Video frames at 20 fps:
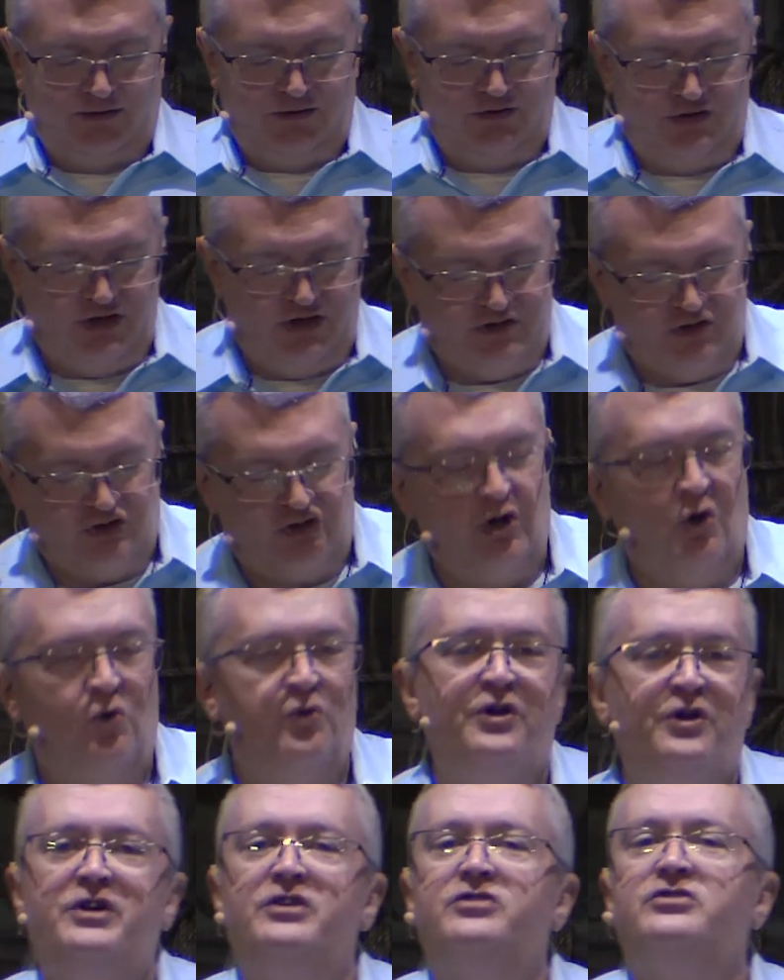Jesus
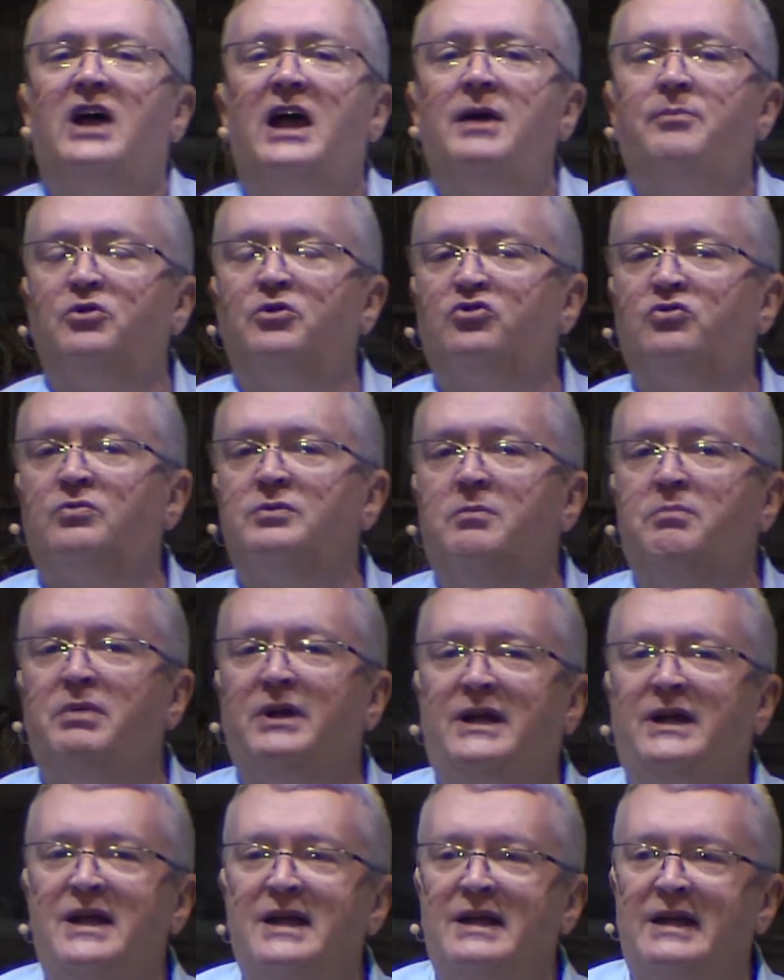told the disciples from the
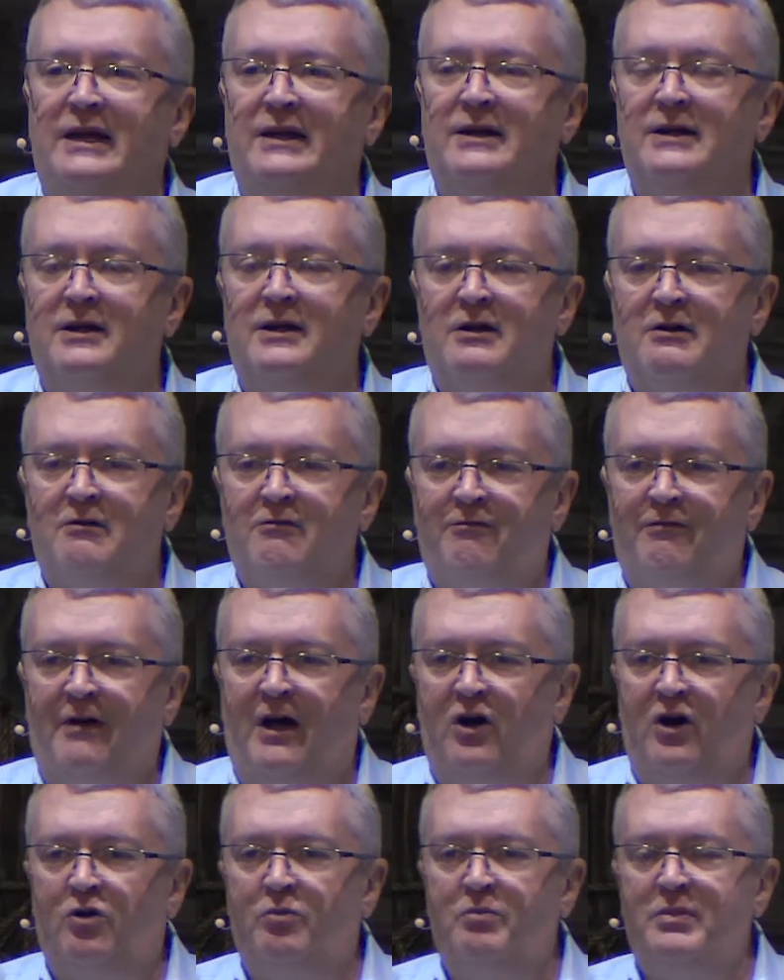beginning,
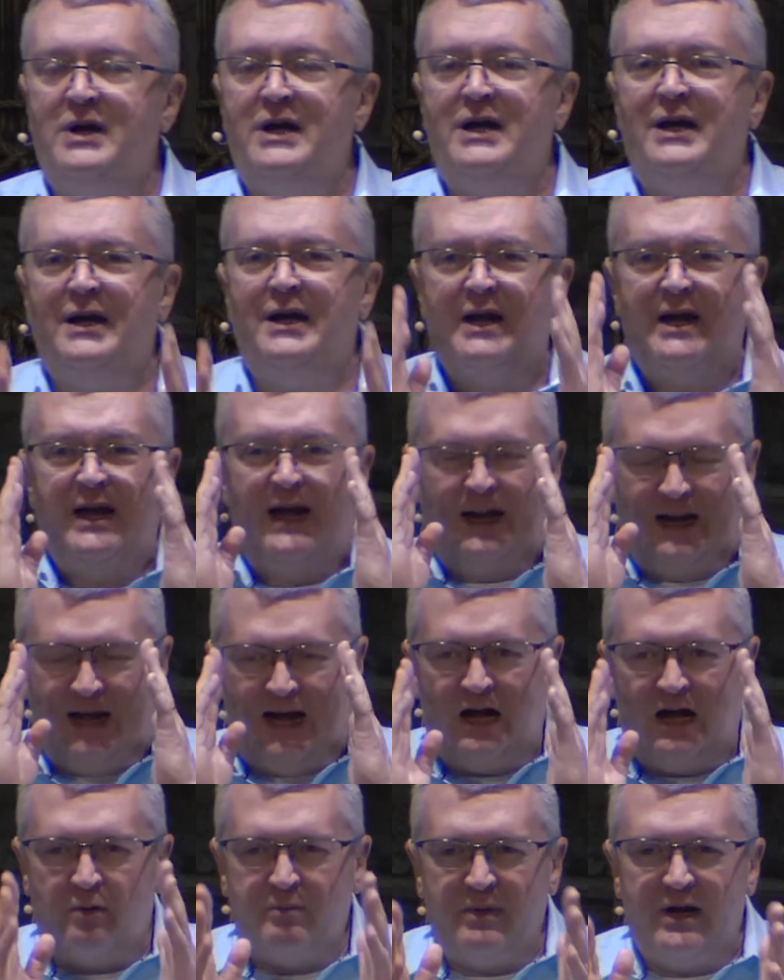"Follow me and
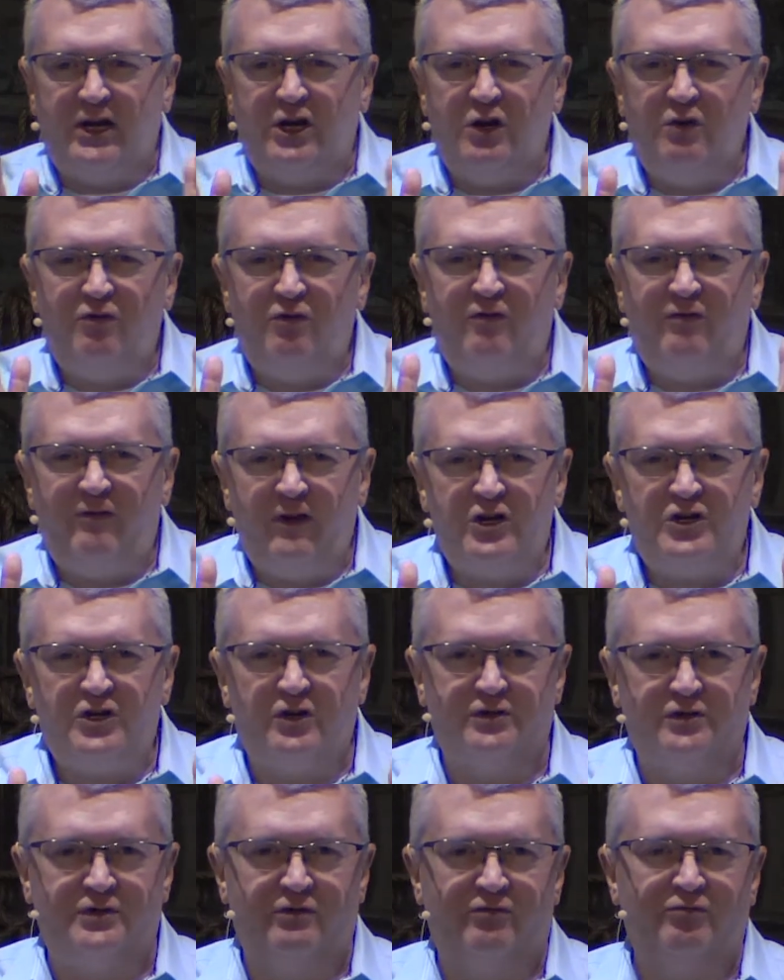I'll make you
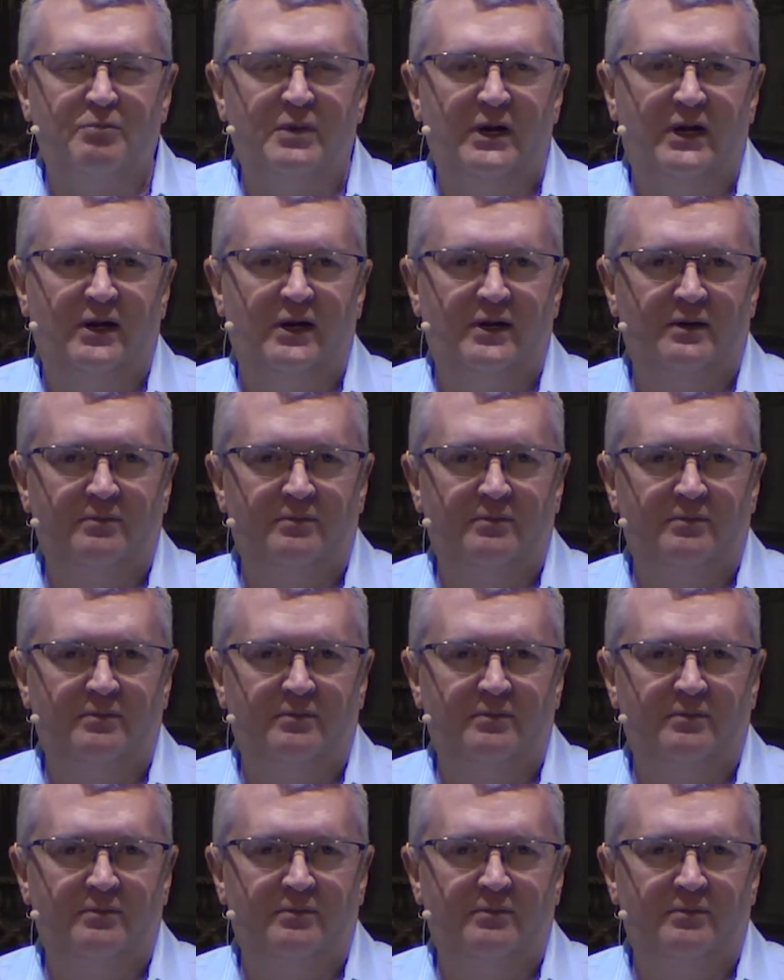fishers of men."